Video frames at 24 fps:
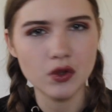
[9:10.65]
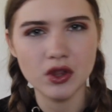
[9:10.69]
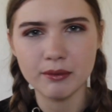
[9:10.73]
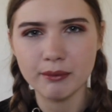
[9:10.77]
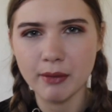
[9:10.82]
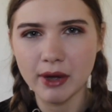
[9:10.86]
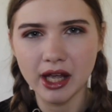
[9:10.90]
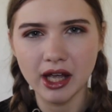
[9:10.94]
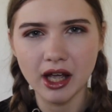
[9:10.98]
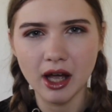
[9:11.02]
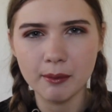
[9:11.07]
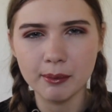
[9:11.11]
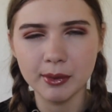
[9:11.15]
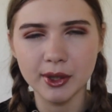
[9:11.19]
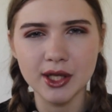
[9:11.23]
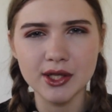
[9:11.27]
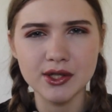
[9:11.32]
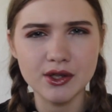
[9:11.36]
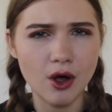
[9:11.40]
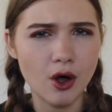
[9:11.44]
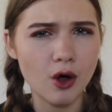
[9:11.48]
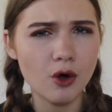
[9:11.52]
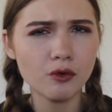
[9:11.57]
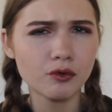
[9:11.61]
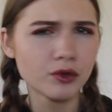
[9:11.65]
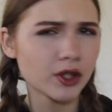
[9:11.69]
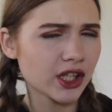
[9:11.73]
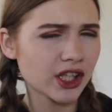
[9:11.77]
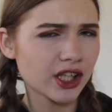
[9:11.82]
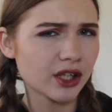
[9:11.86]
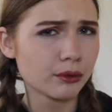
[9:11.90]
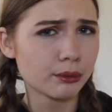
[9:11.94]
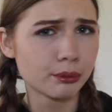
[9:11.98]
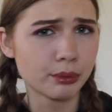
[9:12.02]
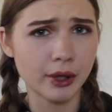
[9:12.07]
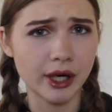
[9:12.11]
of makeup, and it's all
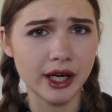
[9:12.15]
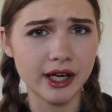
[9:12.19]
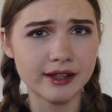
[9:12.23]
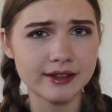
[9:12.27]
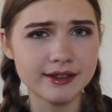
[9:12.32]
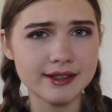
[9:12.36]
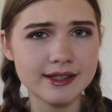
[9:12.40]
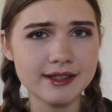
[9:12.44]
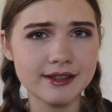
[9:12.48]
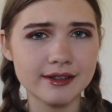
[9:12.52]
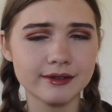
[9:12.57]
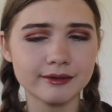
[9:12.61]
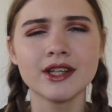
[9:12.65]
really good brands.